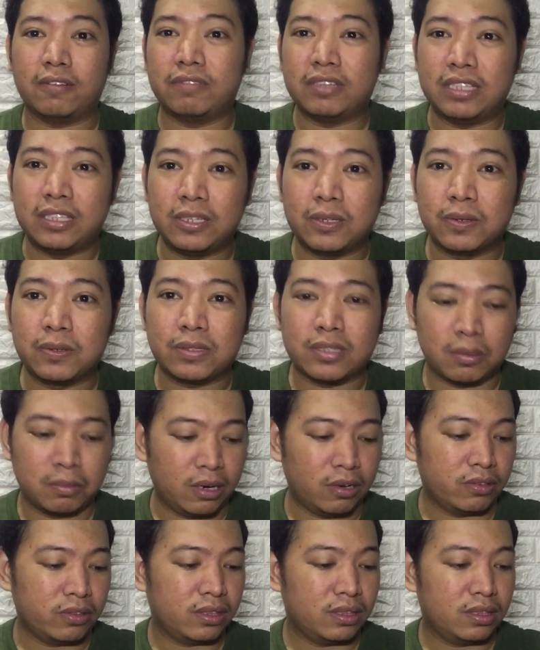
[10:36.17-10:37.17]
videos
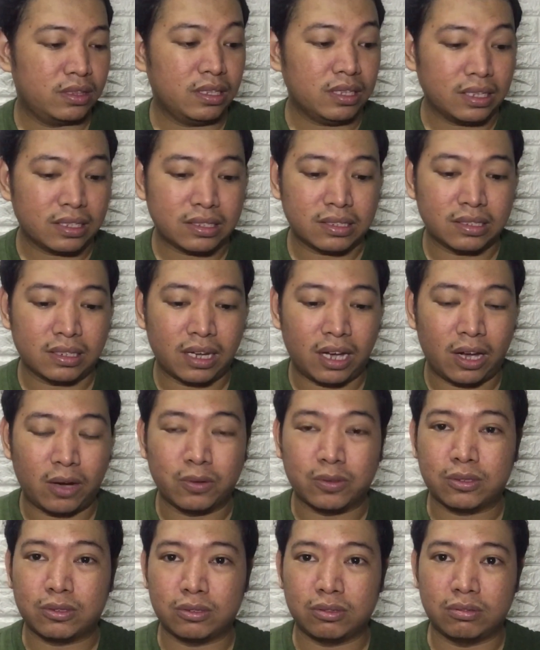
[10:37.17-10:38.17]
about this,
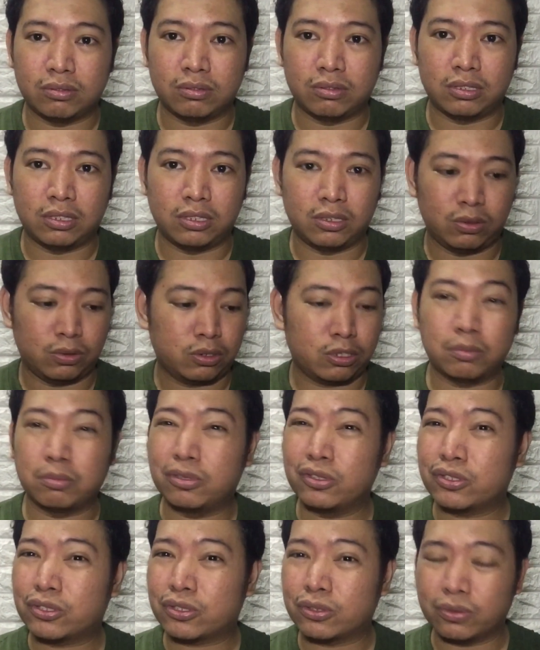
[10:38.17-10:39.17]
how to, you know,
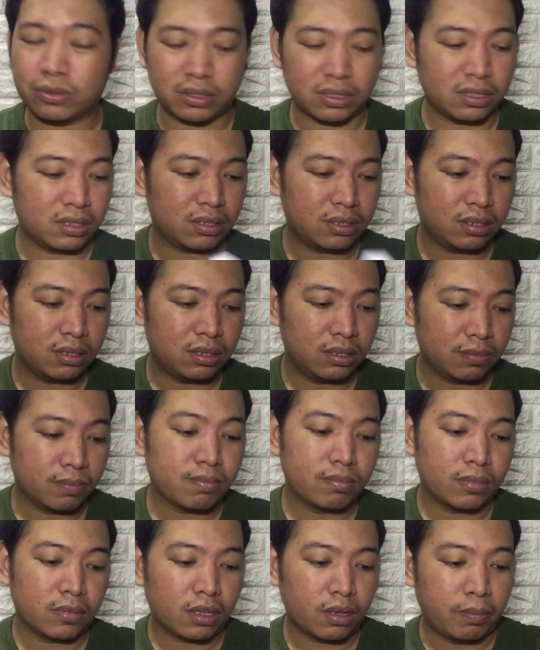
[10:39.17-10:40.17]
troubleshoot.
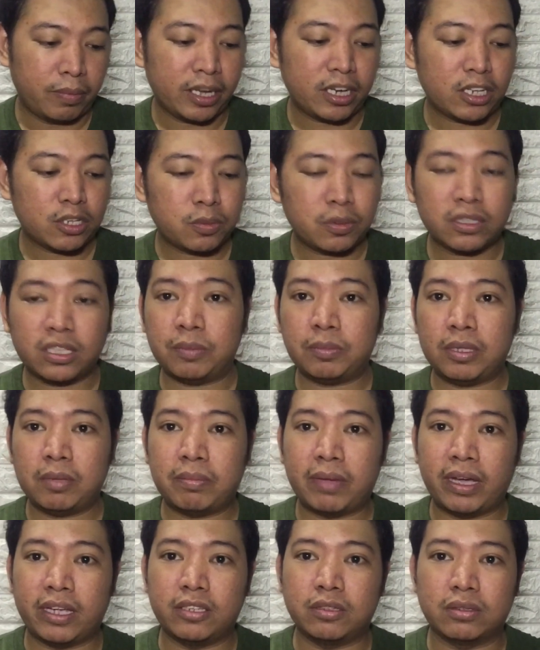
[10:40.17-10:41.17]
Might as well keep the
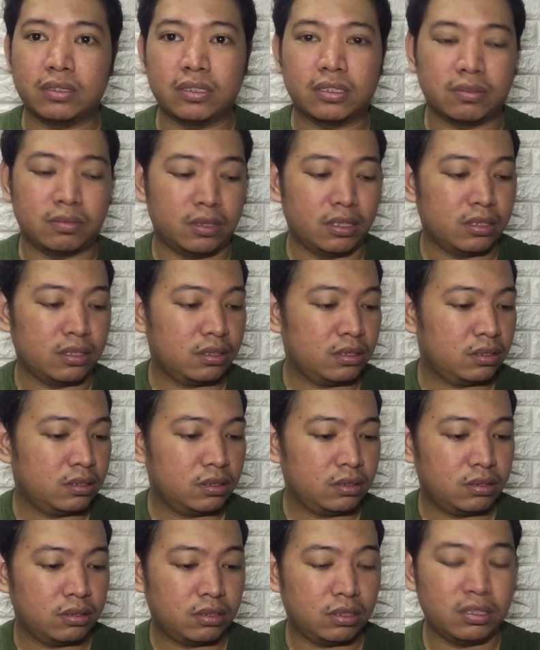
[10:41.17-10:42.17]
manual as well
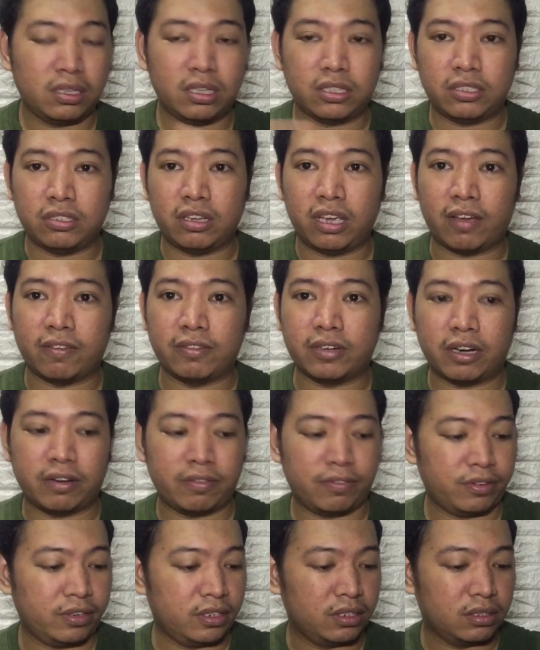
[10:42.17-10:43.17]
so that you have
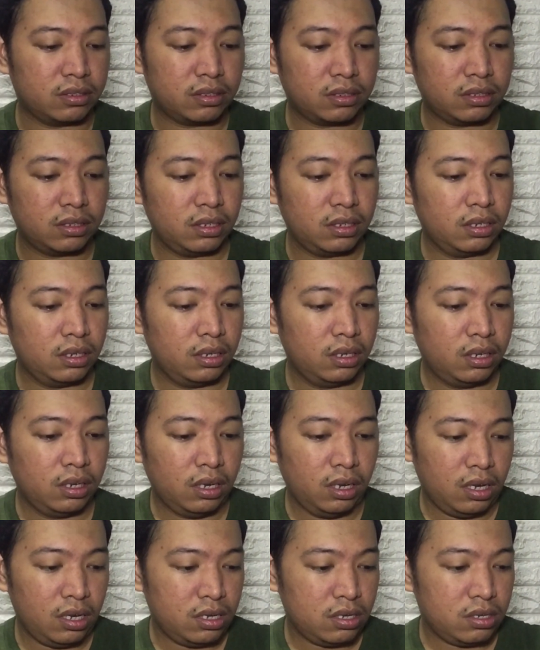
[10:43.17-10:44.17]
reference.
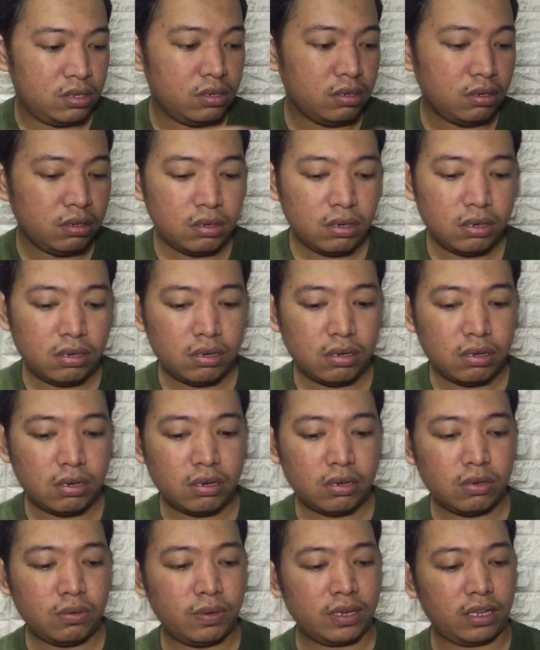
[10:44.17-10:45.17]
So,
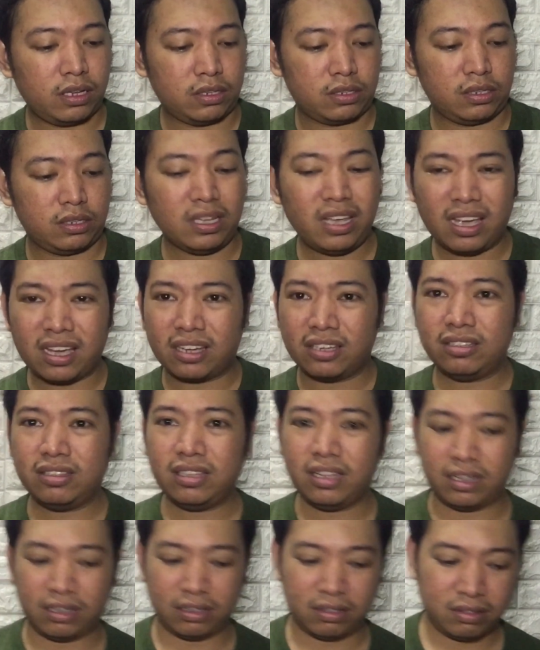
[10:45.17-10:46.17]
what else? Yeah,
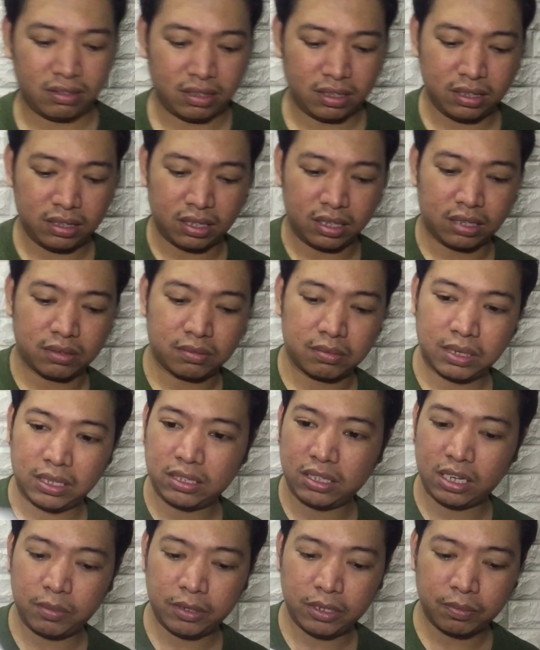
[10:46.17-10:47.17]
yun lang, I think.
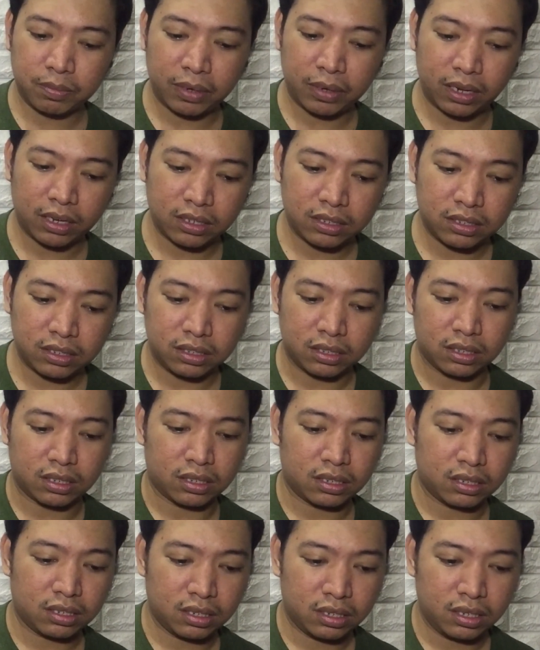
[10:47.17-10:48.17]
Maganda naman yung packaging
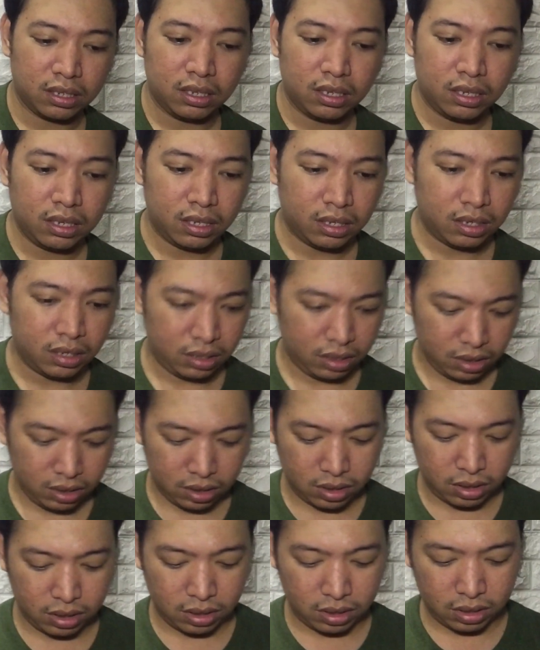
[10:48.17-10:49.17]
niya.
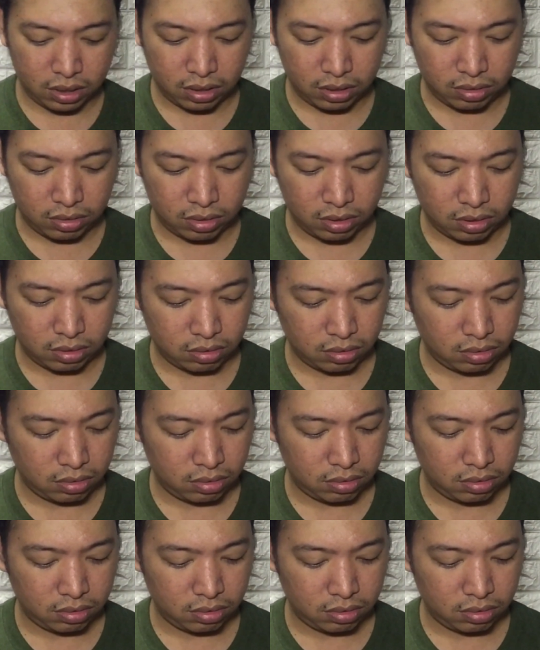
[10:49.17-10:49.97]
And then,